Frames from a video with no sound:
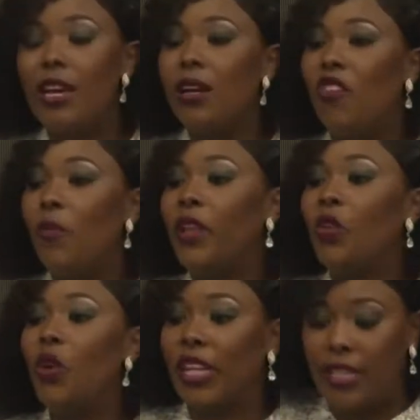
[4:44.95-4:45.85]
government
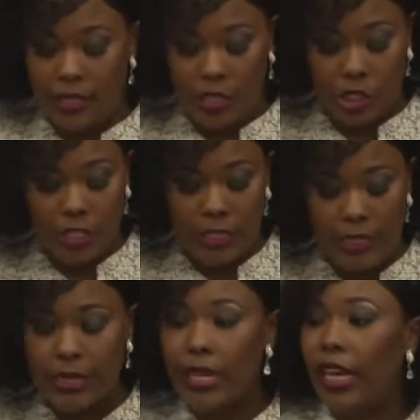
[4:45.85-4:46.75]

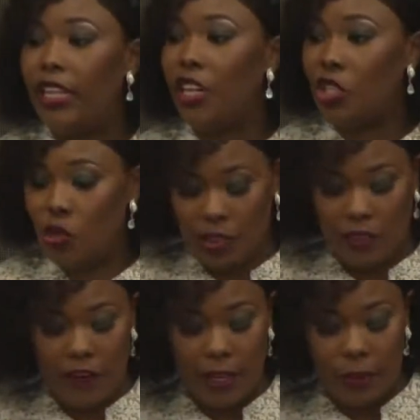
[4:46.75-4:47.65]
organizations, industrial
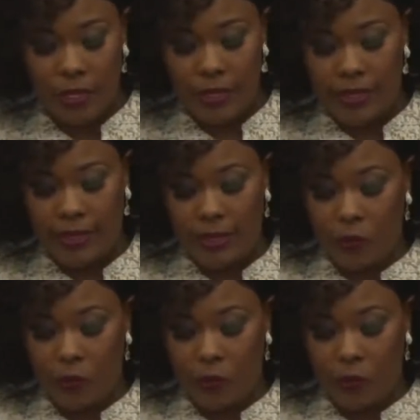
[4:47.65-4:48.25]
developers,